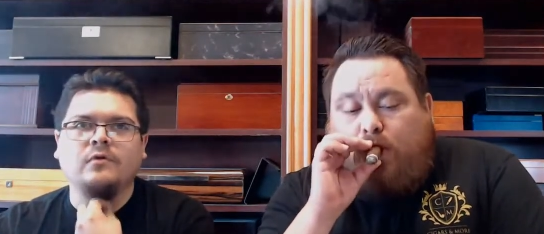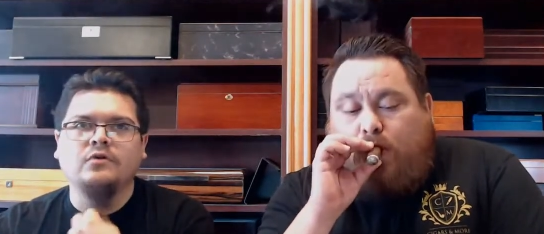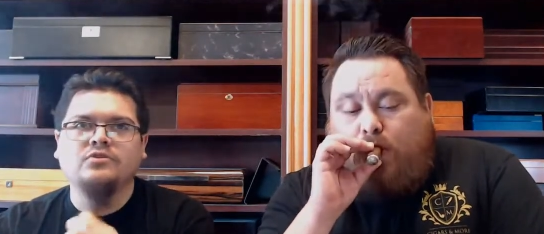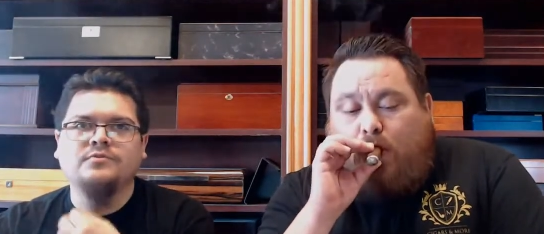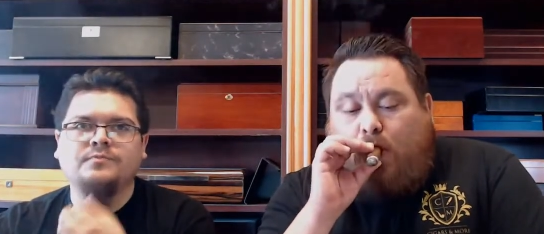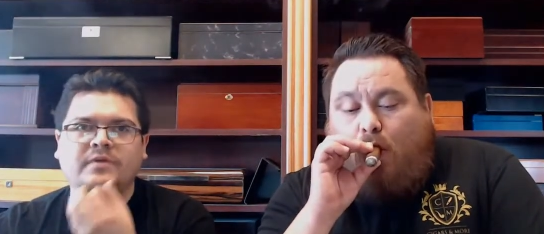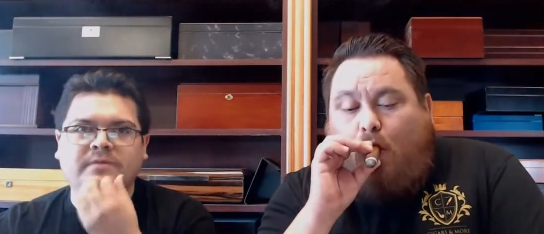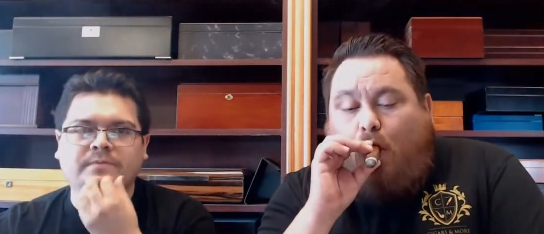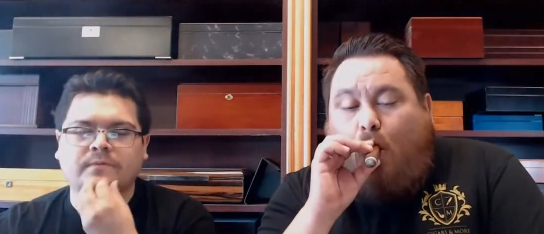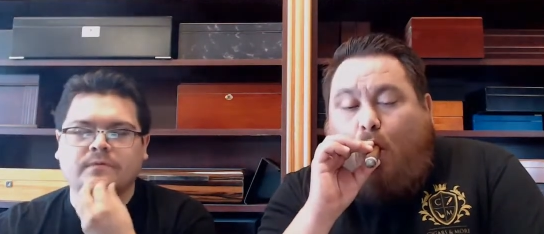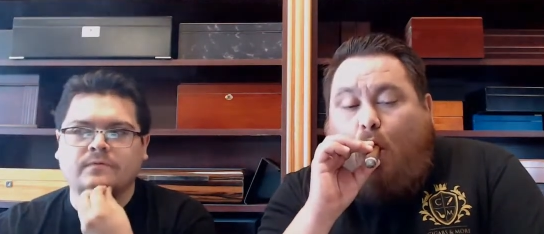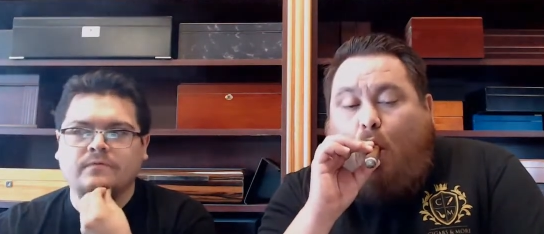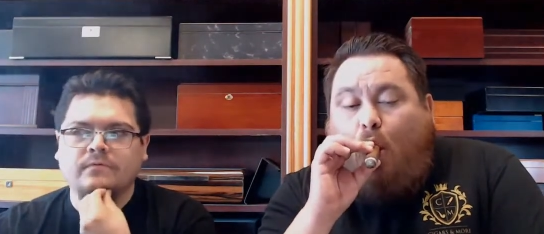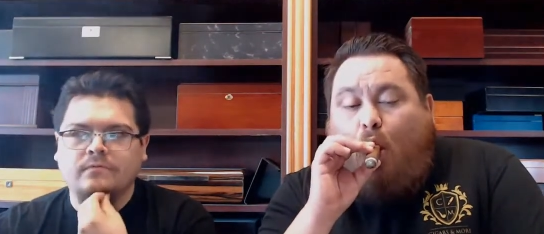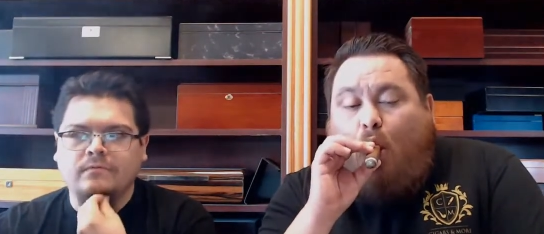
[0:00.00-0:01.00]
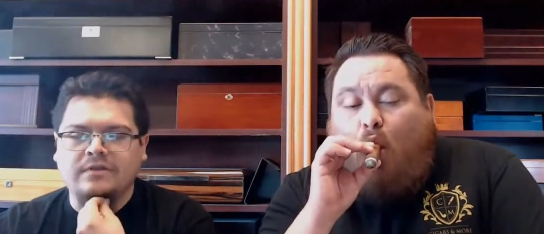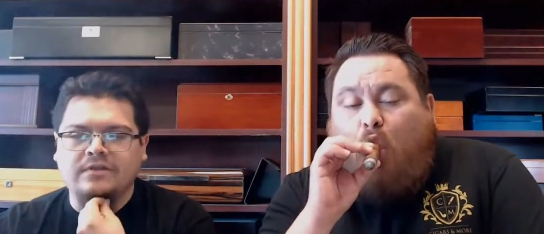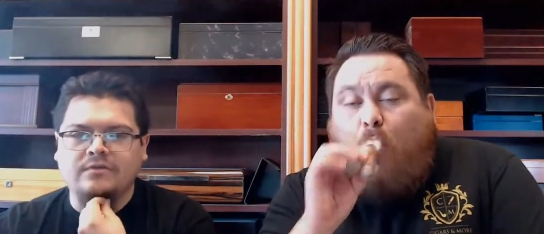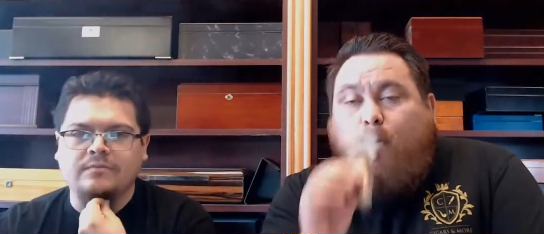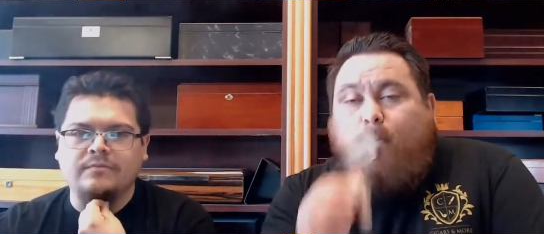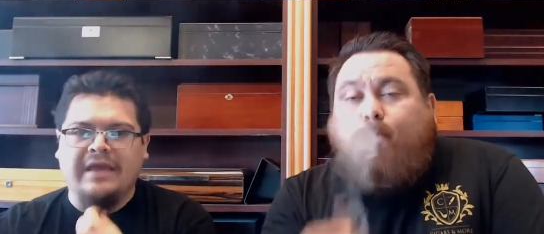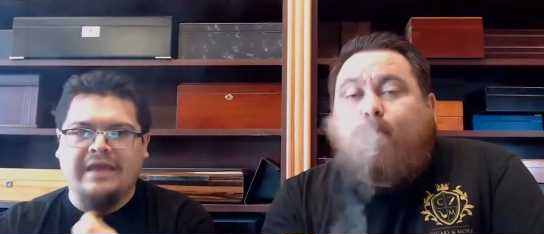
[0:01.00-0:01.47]
Speaker 1: most people,
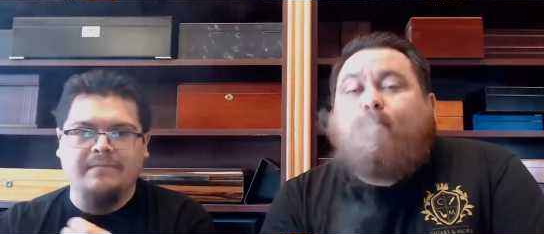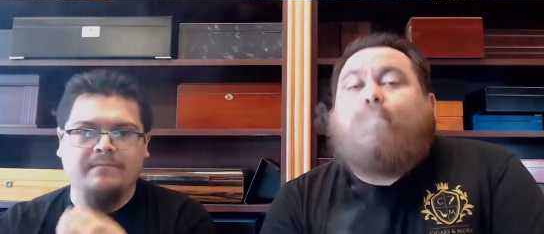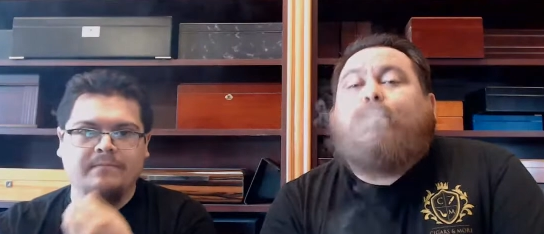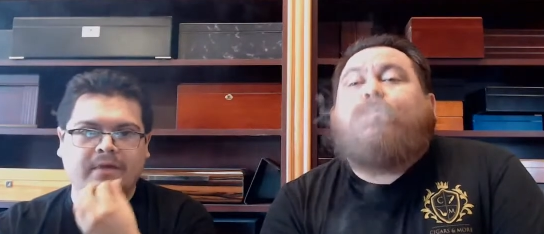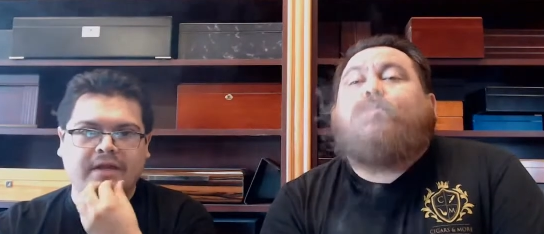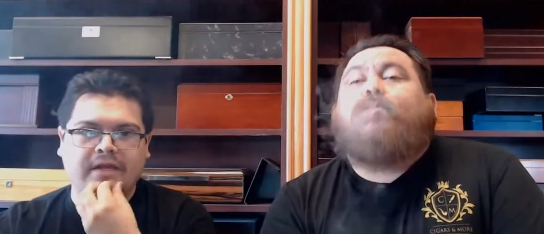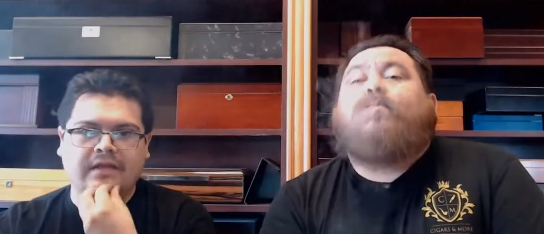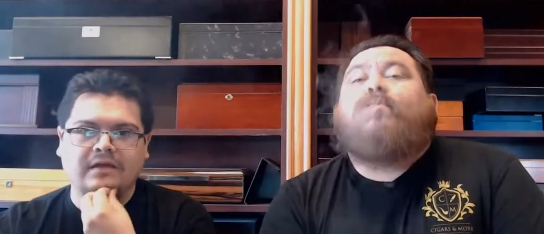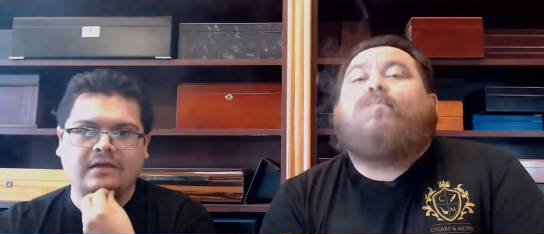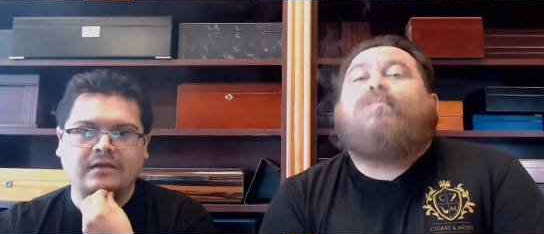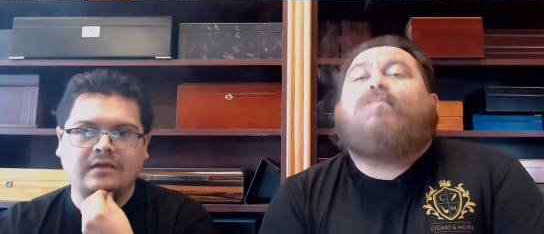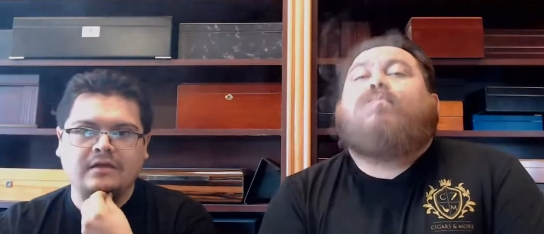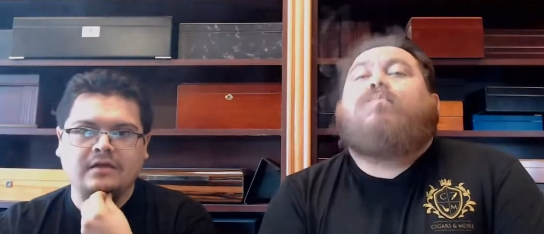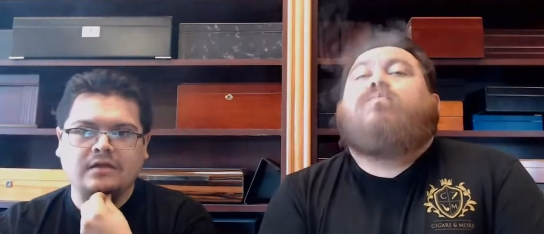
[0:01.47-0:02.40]
when you make money,